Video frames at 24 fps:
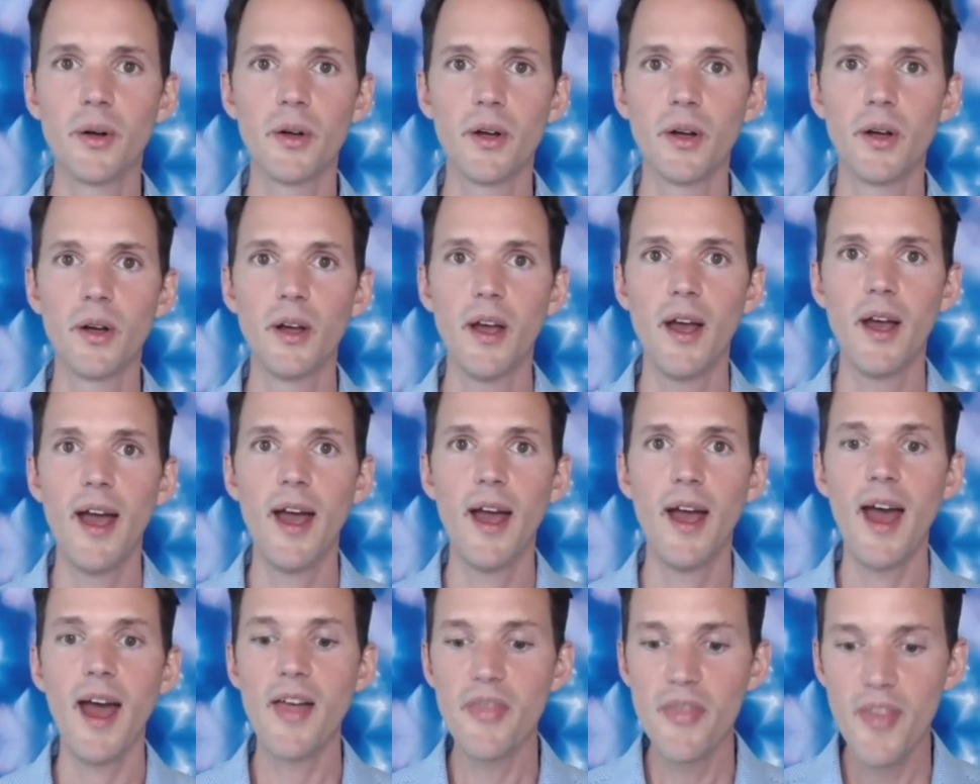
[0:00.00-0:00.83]

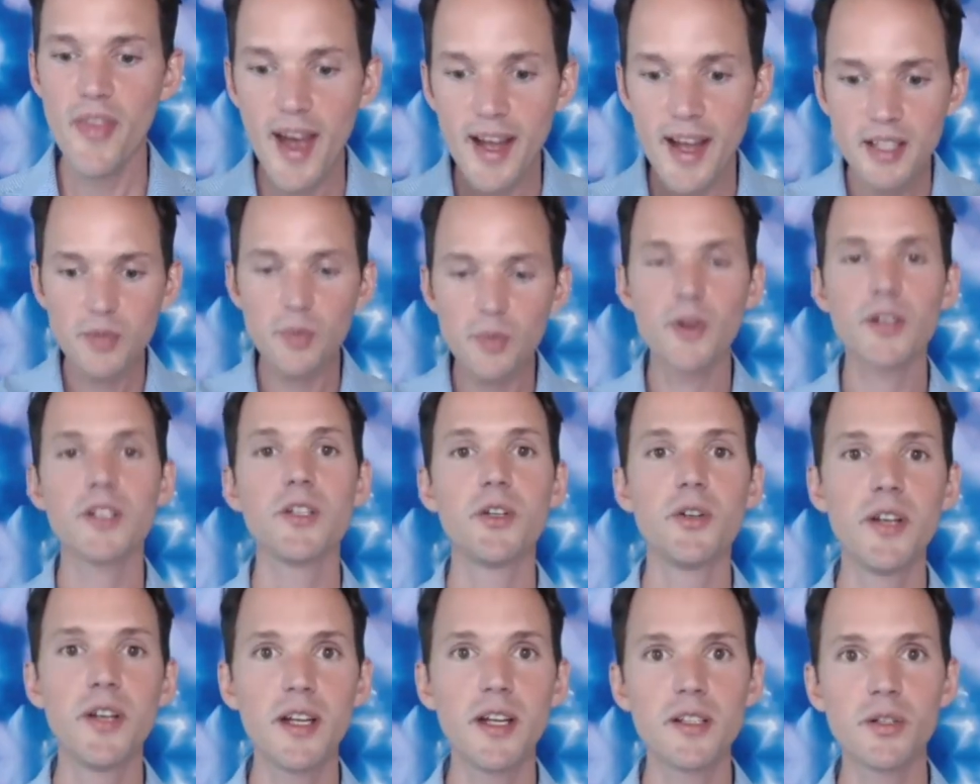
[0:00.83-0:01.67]
Right. And
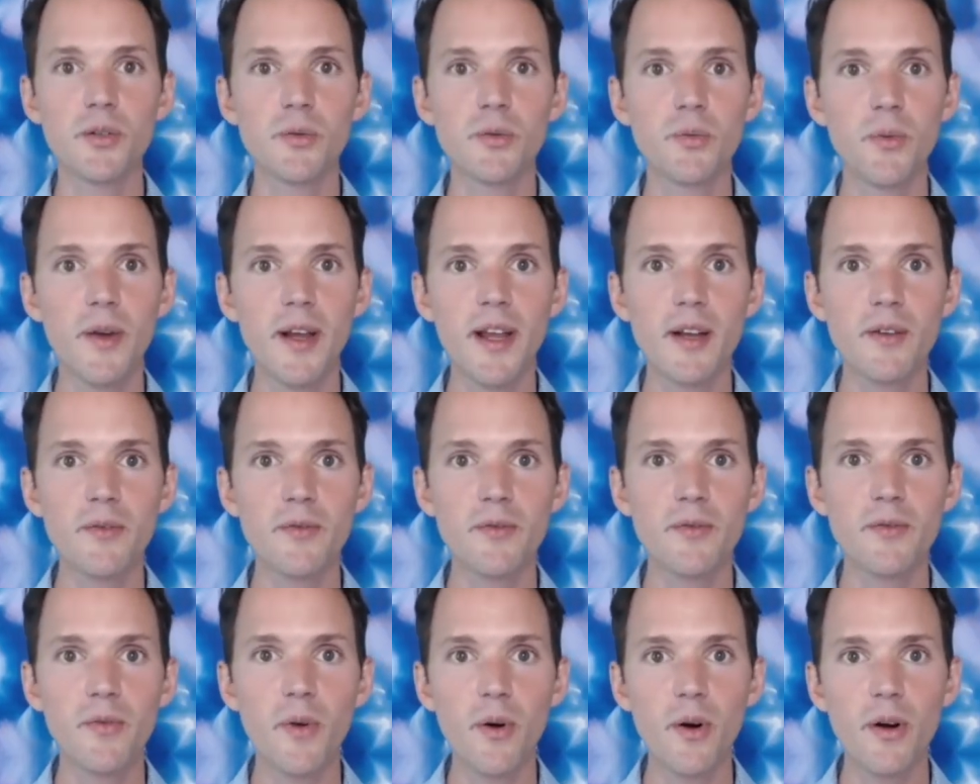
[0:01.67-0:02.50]
you get to
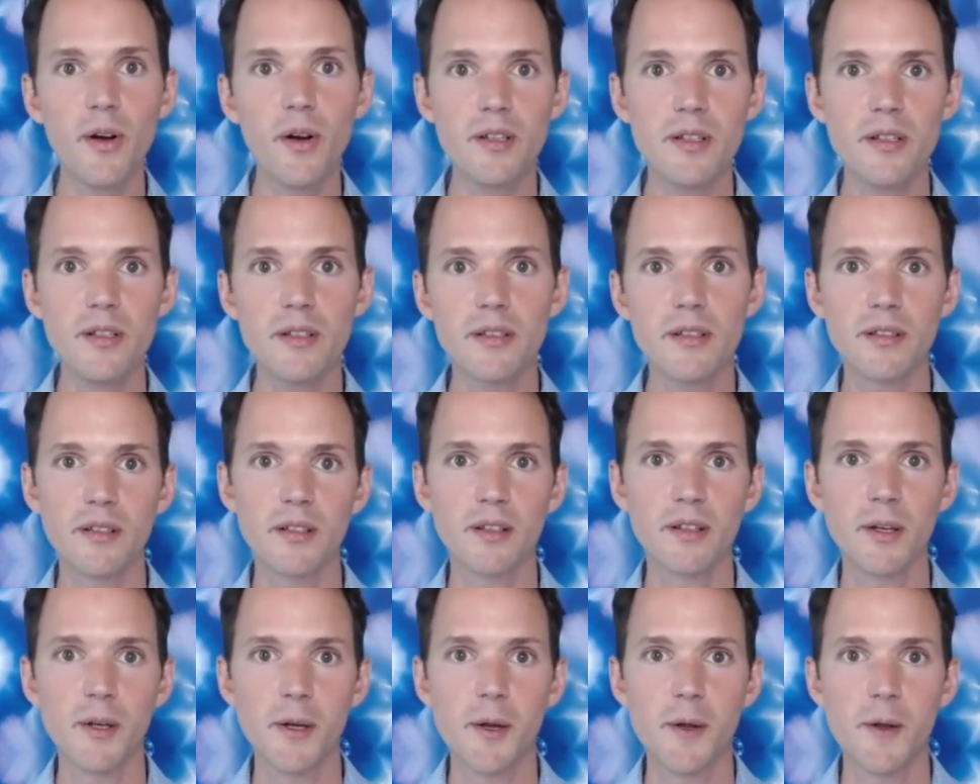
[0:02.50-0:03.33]
reinforce
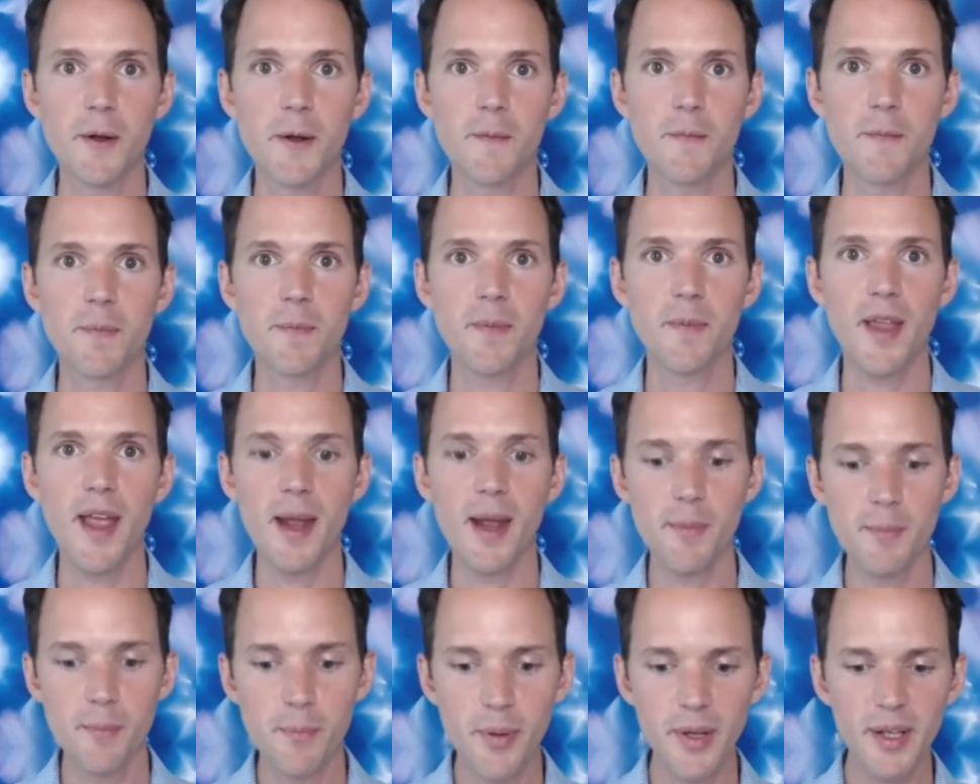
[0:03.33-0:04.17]

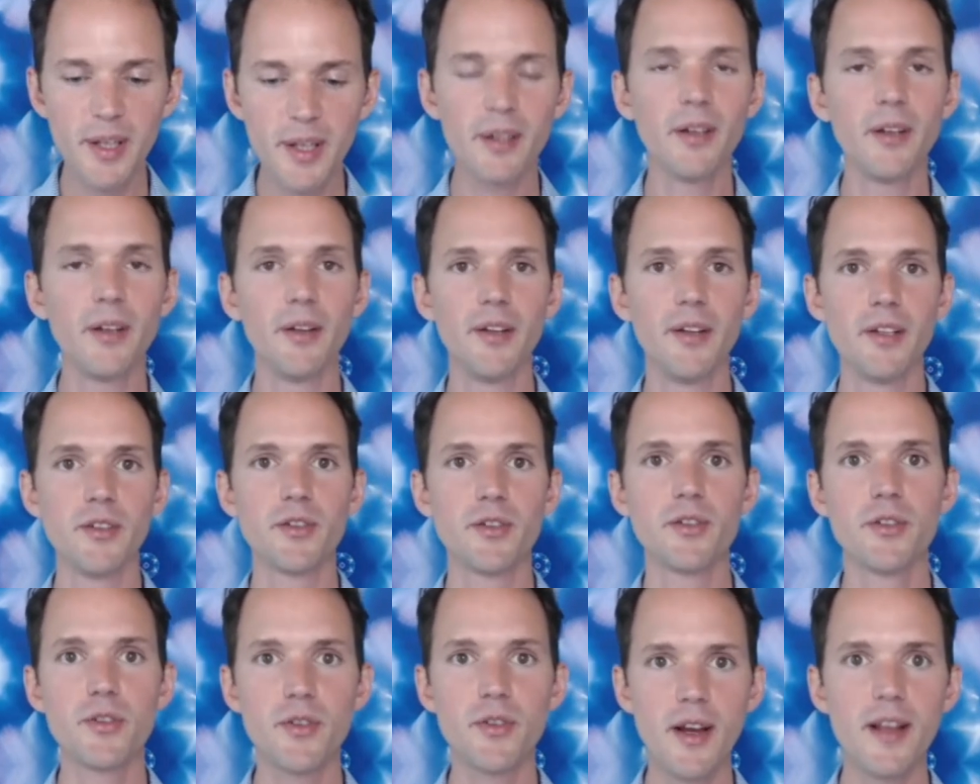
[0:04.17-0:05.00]
and yeah. build and
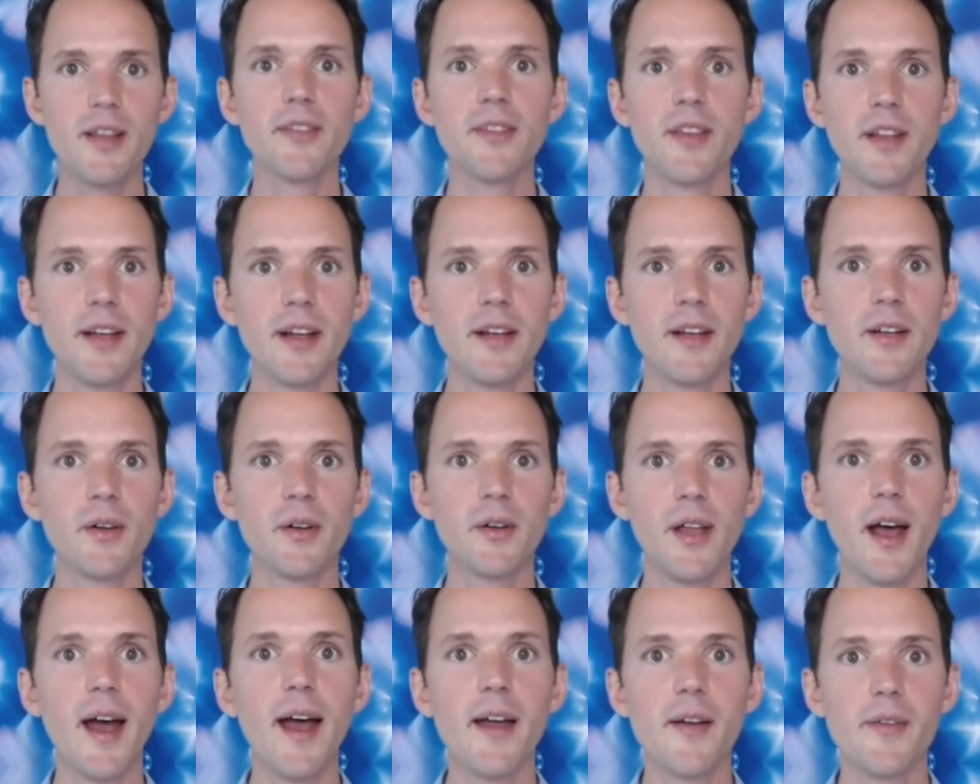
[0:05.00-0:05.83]
strengthen in your
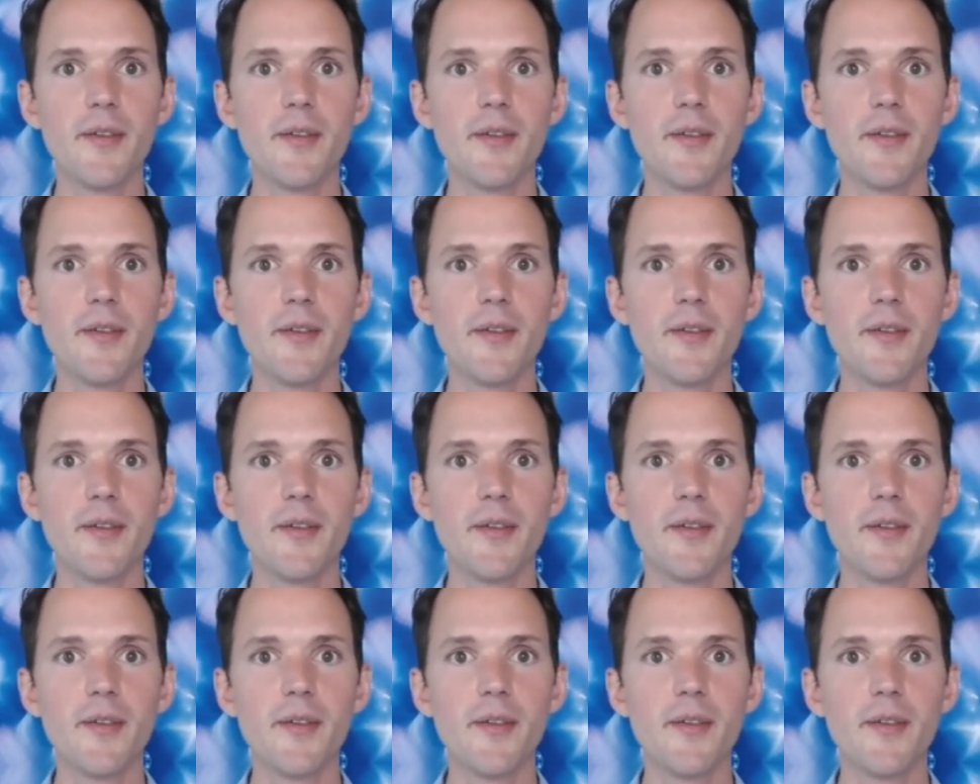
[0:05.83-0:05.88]
life.